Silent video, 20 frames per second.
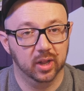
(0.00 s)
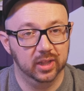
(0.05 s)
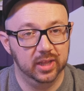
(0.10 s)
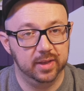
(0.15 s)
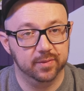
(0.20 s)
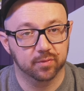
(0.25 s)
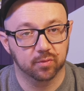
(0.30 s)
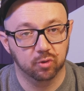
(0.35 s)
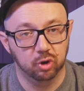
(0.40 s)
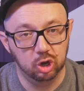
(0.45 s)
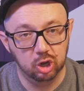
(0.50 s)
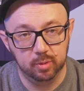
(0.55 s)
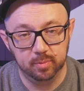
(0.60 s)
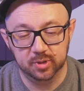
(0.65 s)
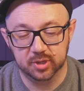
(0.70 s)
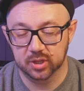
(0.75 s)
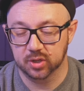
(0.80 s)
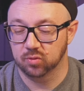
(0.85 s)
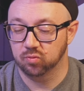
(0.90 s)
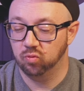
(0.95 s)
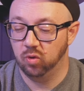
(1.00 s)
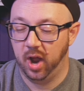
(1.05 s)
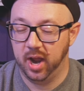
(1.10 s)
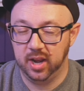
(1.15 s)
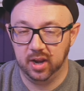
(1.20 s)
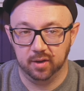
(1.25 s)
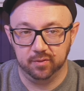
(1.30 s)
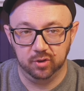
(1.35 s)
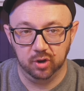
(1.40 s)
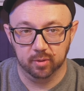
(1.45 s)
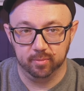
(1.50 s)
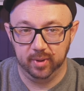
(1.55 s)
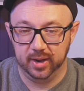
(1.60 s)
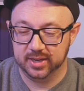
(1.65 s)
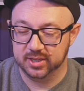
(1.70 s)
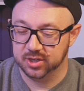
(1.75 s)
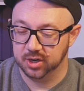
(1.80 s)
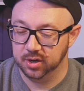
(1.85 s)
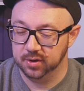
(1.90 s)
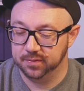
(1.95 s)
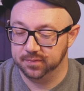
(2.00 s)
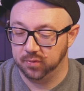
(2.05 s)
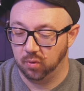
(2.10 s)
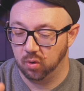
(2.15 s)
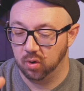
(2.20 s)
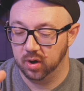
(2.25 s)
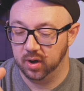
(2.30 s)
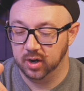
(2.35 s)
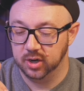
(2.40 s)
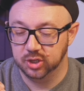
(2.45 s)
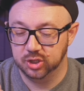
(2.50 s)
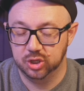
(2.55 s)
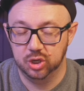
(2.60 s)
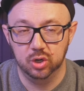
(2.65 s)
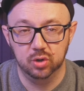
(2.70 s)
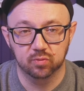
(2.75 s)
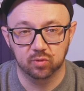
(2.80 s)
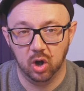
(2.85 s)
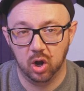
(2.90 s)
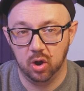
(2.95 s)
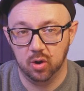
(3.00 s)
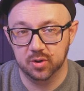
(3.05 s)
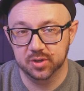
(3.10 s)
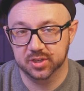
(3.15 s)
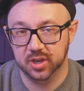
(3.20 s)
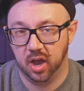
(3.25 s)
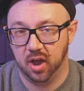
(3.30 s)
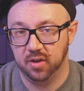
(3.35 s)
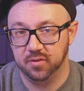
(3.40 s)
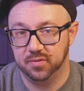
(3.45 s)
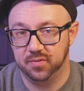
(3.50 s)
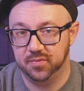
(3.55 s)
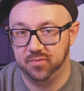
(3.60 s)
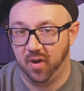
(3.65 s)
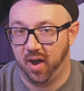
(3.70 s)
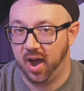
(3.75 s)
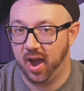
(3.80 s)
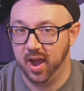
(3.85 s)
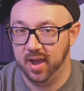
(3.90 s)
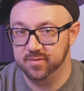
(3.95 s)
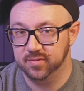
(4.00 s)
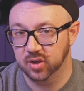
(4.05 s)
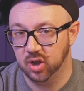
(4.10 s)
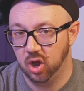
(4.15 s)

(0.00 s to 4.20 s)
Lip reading: leave room to the right of your mixer for 2 rows of 5